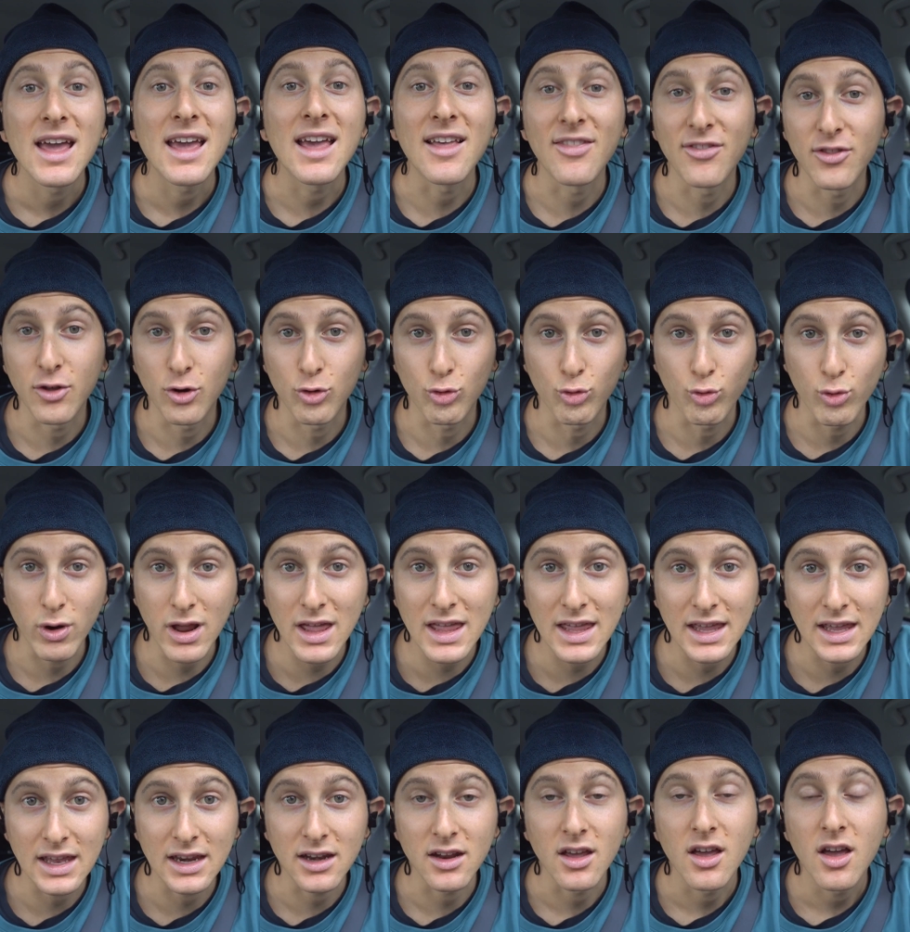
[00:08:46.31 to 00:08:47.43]
in the
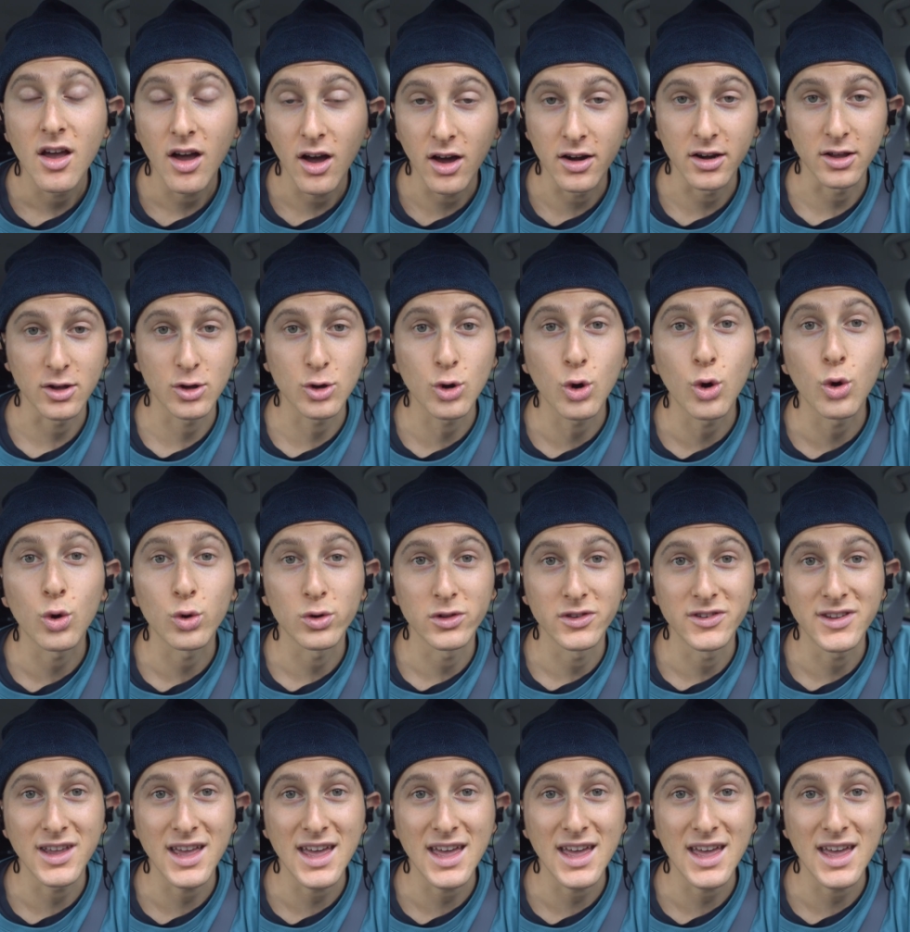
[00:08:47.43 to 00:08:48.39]
rain on a cold